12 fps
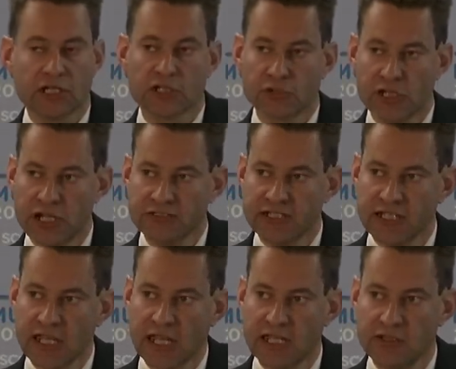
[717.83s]
creating
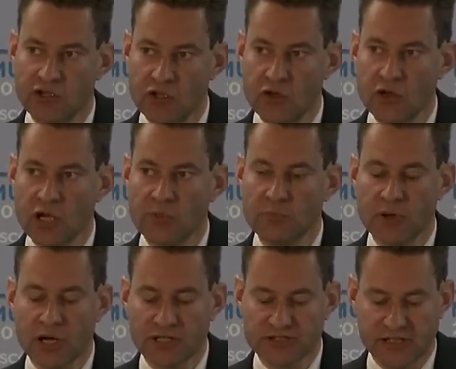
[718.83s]
a new
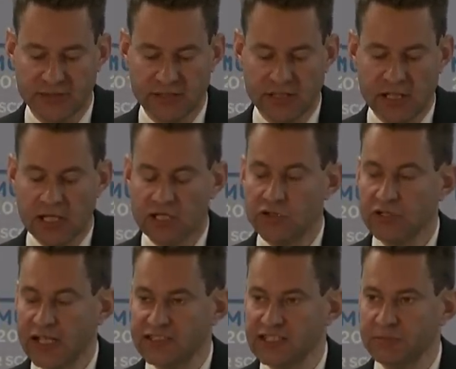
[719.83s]
party,
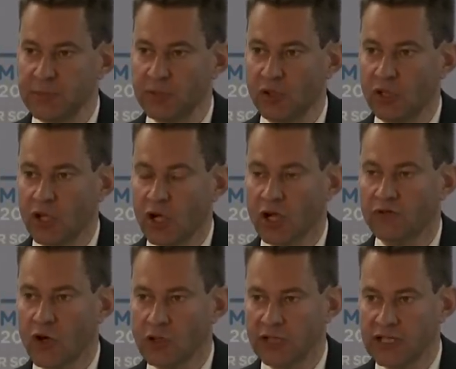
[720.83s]
uniting people of all